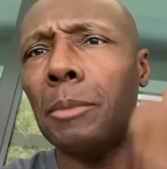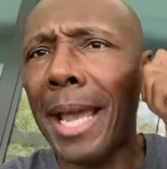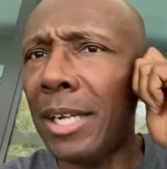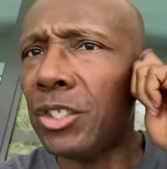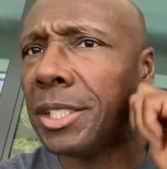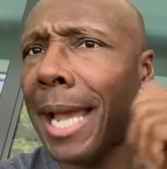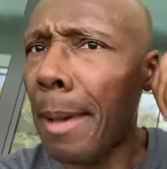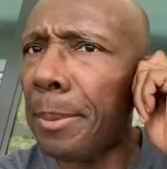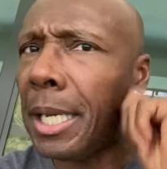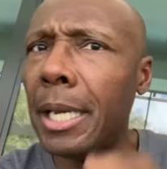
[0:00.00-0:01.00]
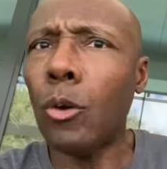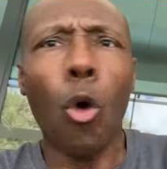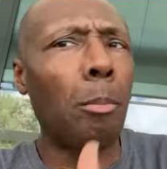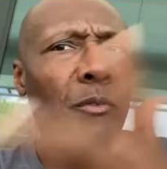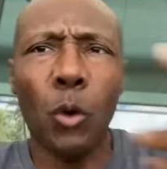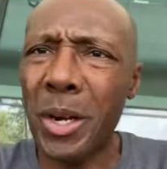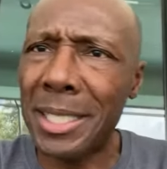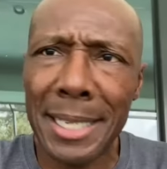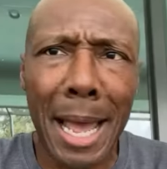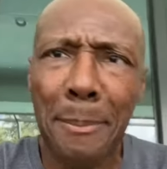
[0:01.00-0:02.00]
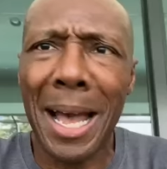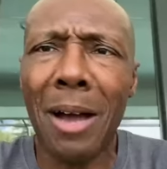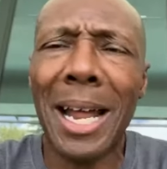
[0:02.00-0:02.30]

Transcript: as you tap in or before you tap out.